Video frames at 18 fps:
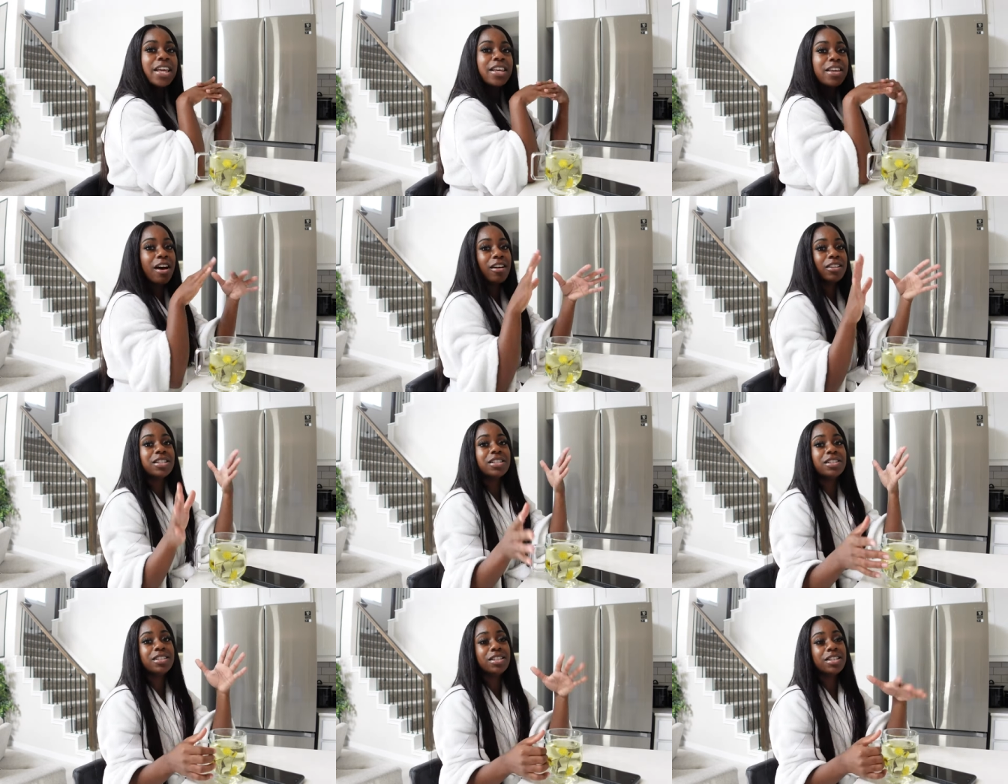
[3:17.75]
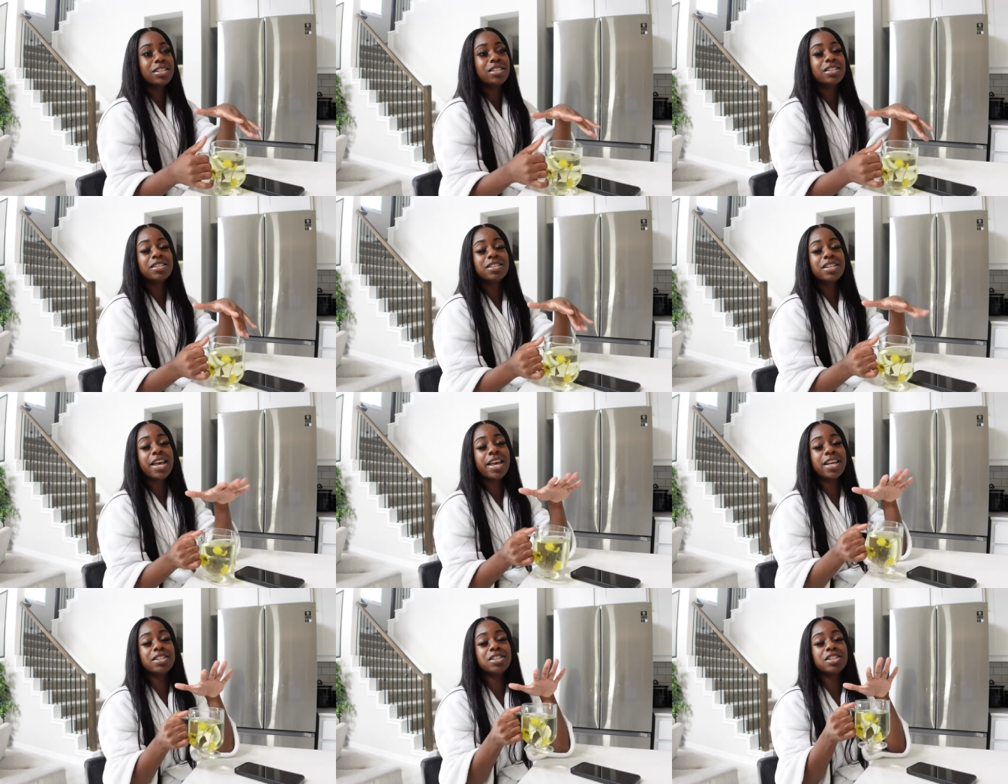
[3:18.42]
y'all this tea
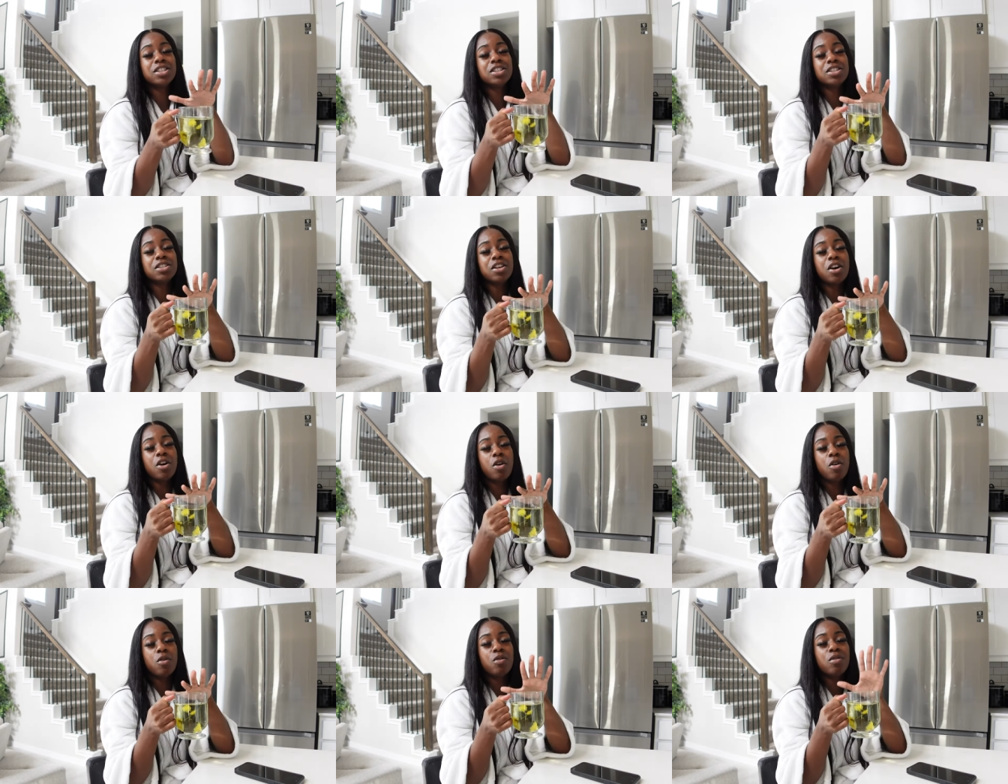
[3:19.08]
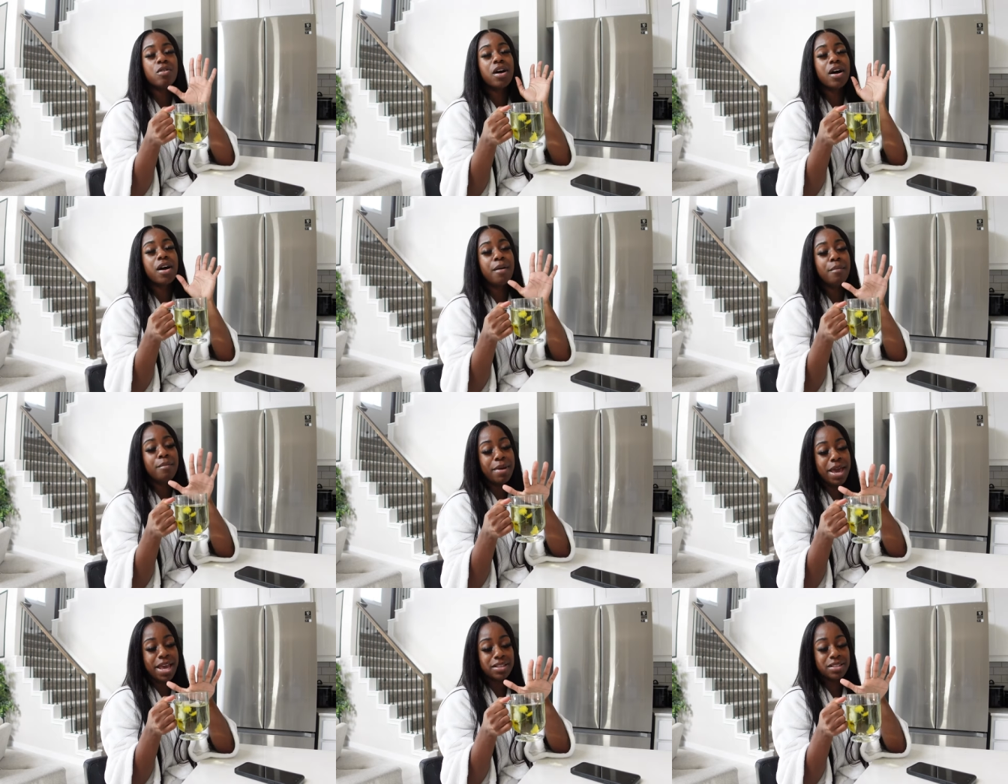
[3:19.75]
tastes so
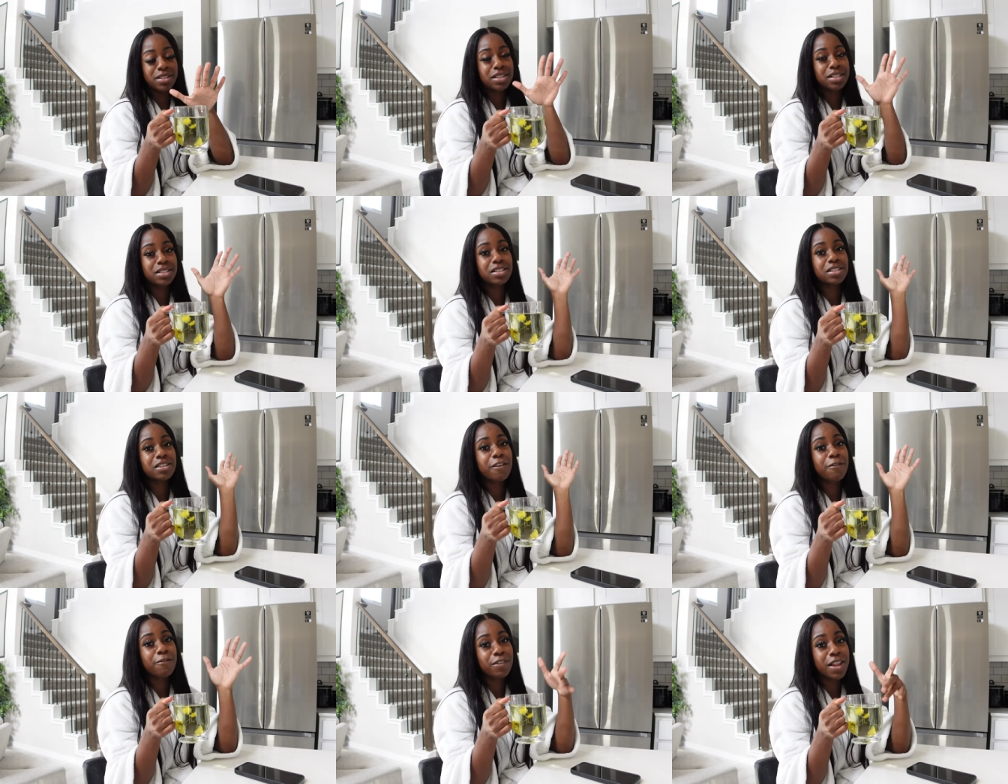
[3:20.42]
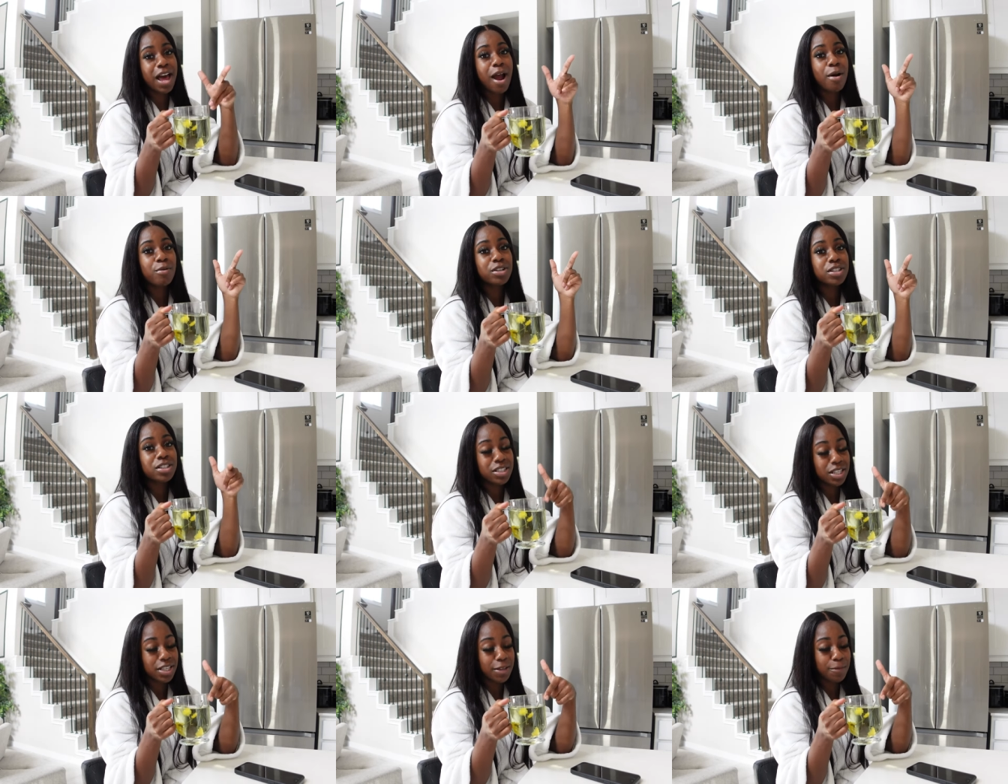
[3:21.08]
amazing this is a flower flower
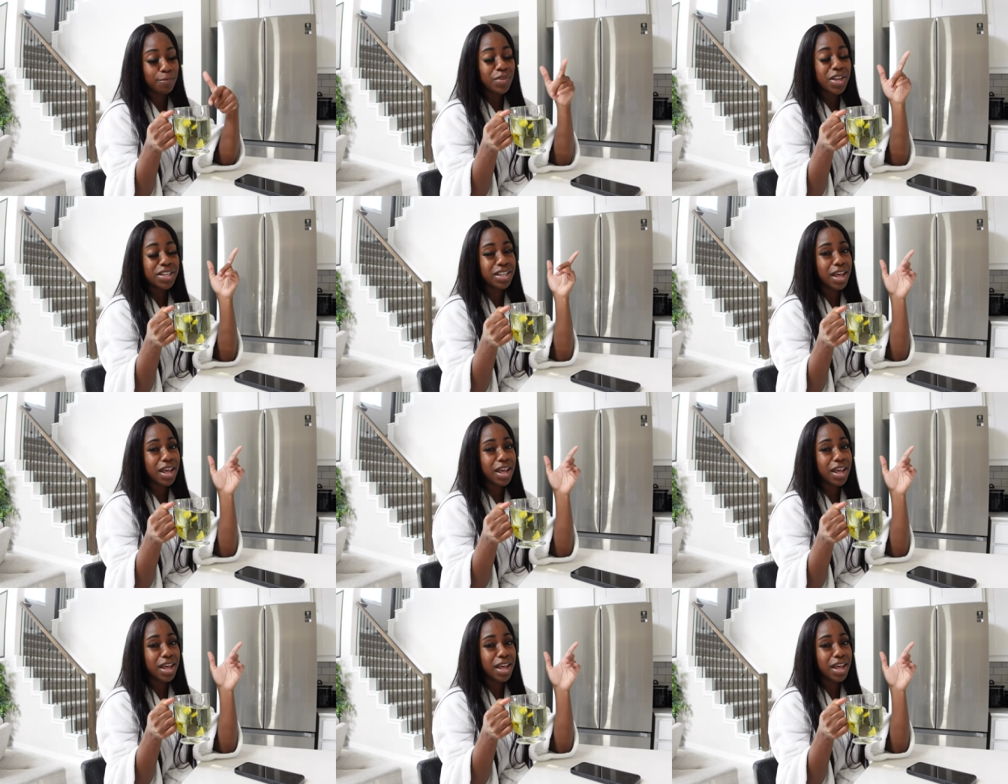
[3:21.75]
tea